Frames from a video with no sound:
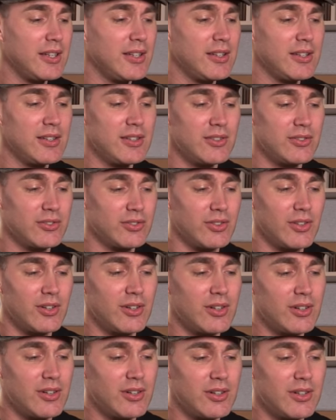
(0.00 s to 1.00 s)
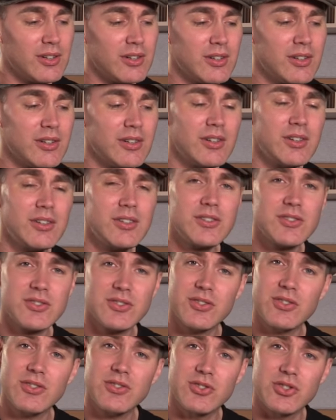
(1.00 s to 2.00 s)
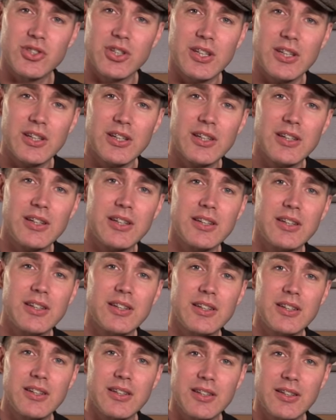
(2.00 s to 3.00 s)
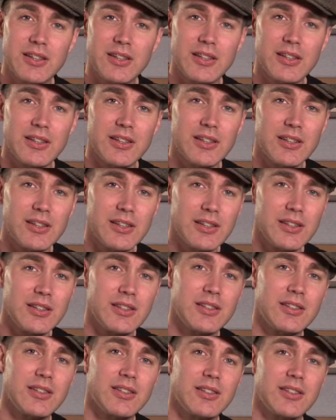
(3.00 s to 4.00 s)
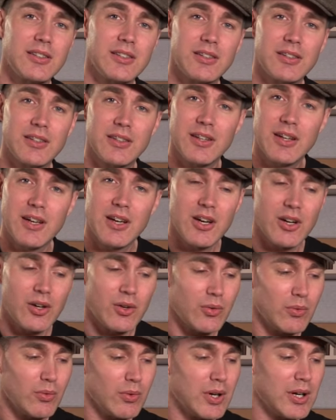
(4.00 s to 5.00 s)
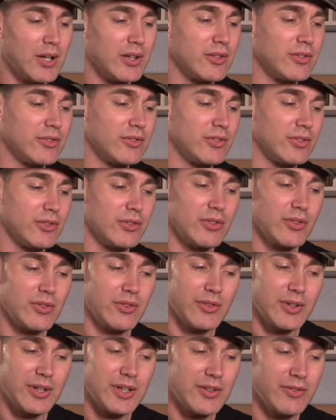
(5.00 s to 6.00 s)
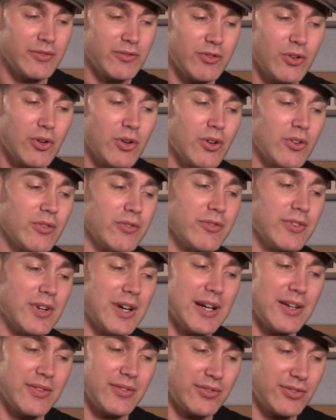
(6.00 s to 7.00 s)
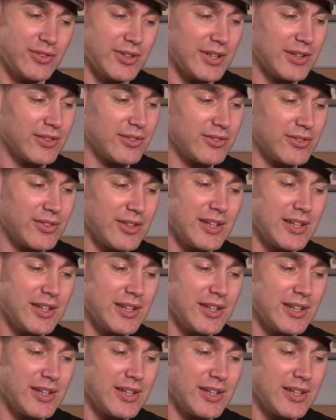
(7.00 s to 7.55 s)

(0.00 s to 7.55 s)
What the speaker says: is yours to G, 1, 2, 3, 4, 5, 6, D,